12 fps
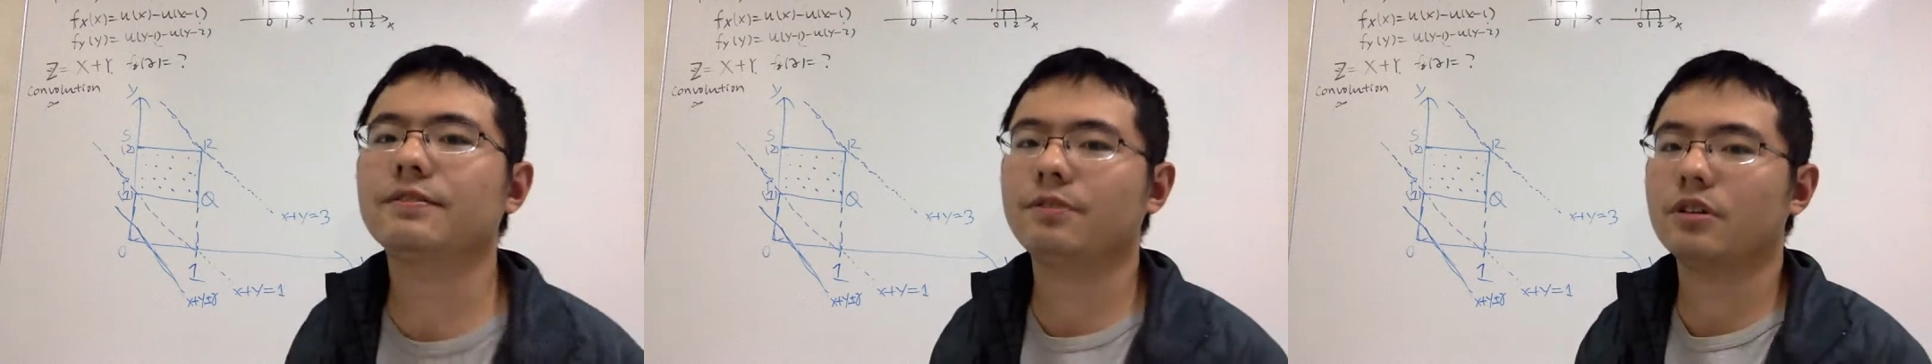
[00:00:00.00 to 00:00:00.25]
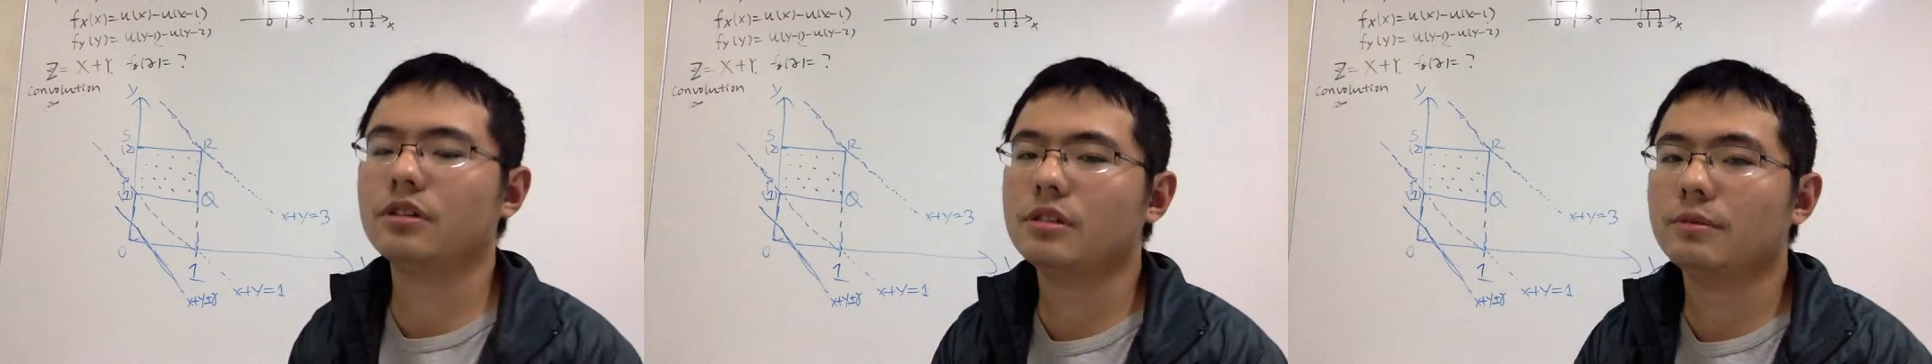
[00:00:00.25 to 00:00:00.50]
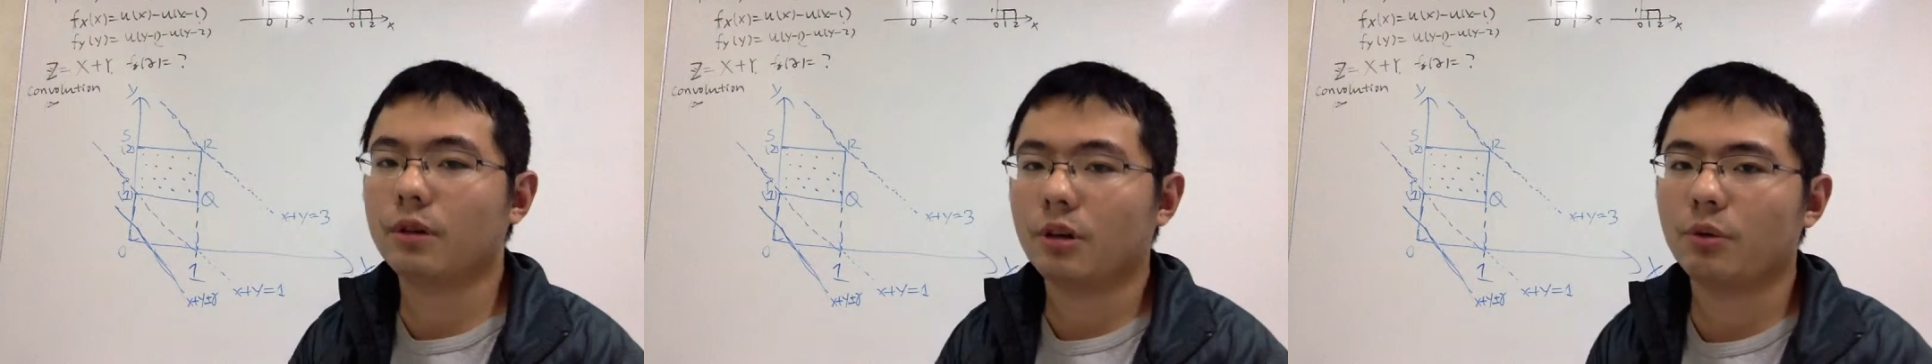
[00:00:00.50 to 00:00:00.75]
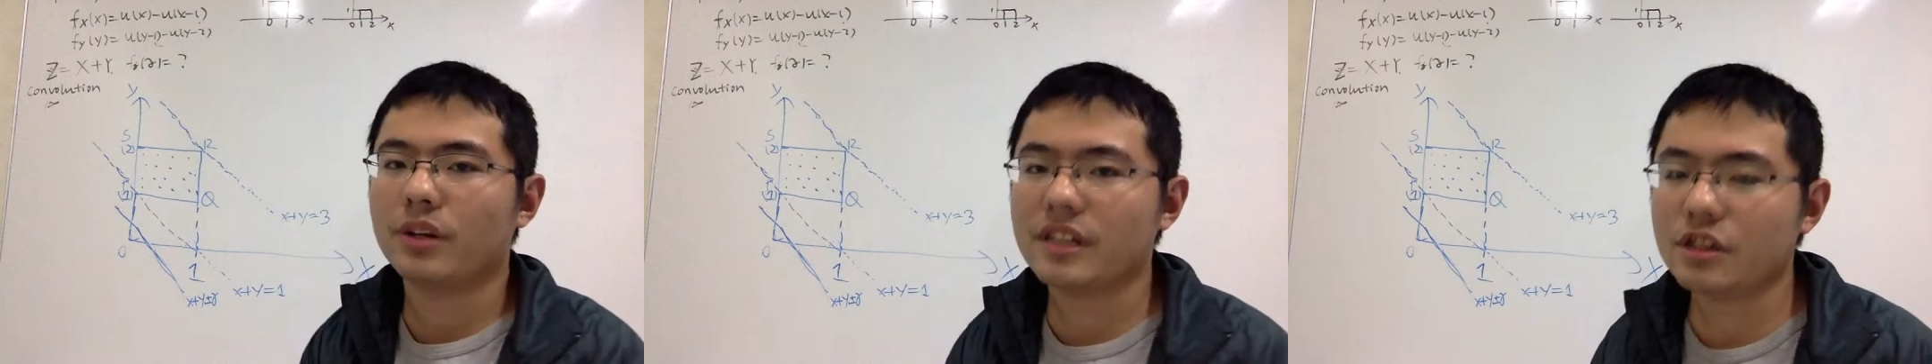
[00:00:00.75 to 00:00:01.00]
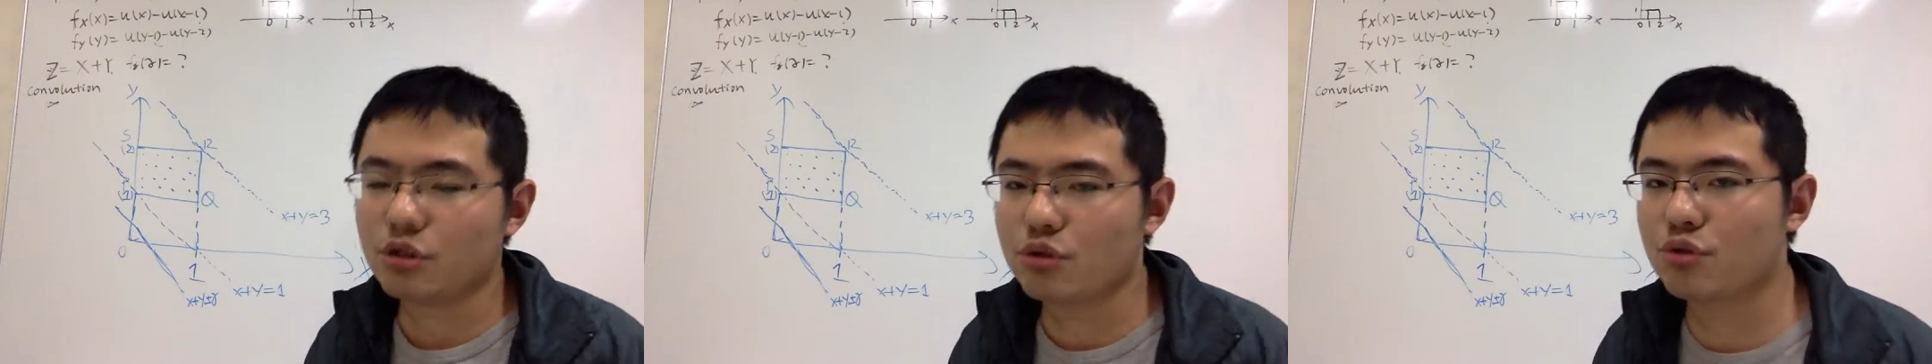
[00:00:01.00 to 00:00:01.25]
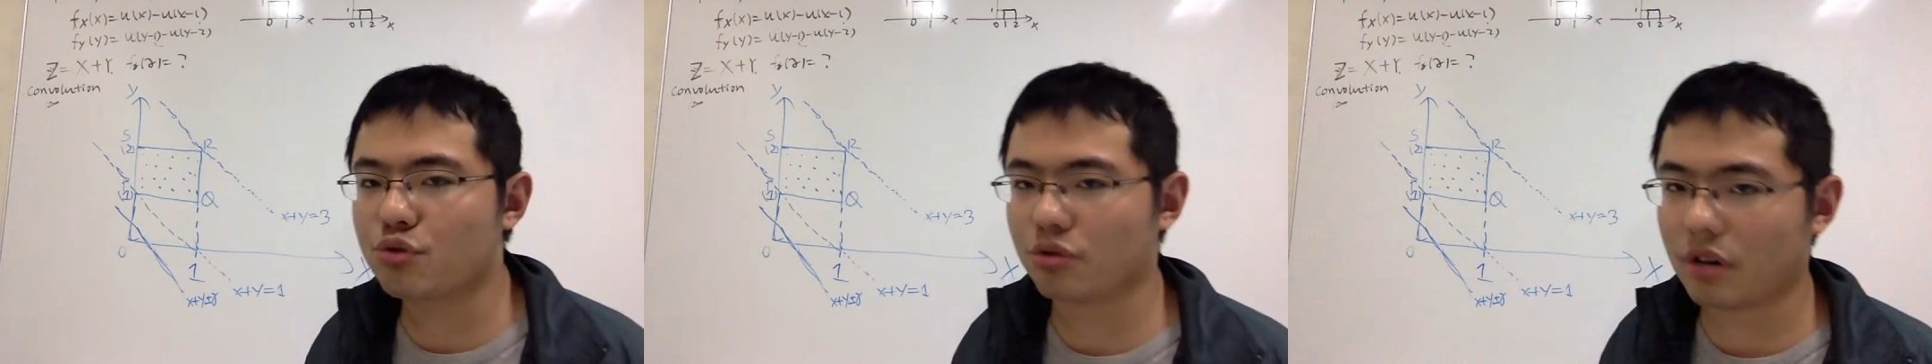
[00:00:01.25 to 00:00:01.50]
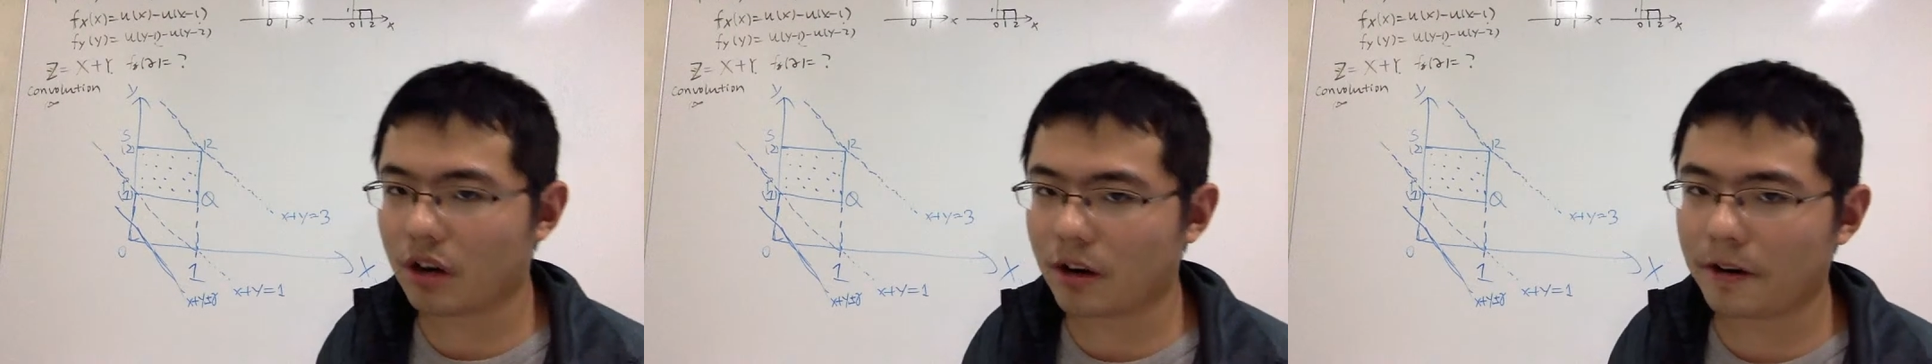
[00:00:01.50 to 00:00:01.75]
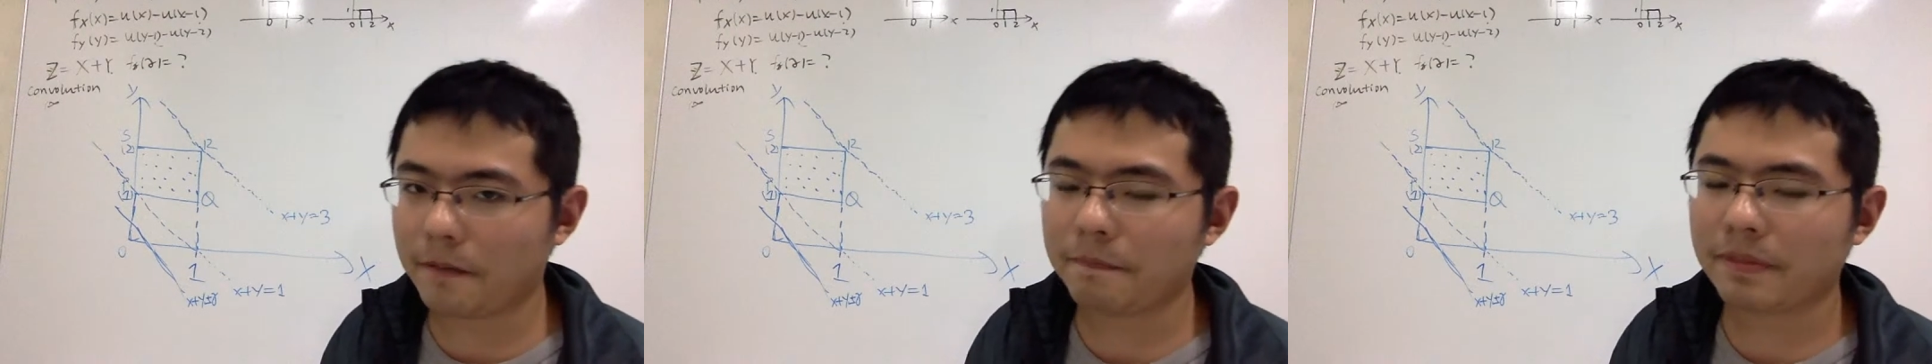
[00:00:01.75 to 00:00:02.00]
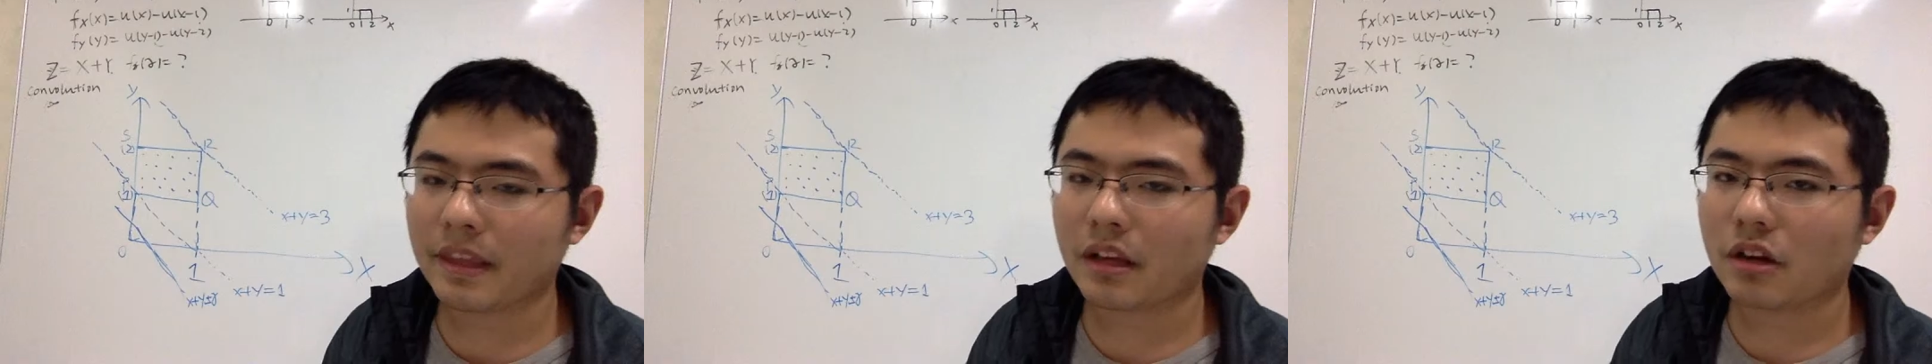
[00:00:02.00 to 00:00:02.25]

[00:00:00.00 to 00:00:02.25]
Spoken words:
first of all, we need to draw